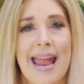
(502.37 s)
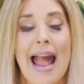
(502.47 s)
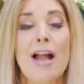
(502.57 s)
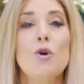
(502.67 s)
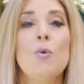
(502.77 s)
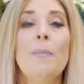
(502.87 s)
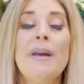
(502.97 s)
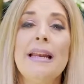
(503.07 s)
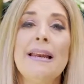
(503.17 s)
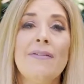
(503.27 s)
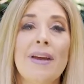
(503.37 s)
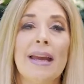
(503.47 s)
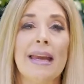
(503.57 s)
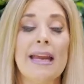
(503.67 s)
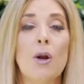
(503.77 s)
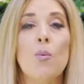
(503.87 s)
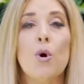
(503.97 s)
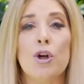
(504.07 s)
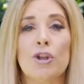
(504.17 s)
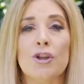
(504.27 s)
And you will be living in a
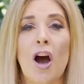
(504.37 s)
world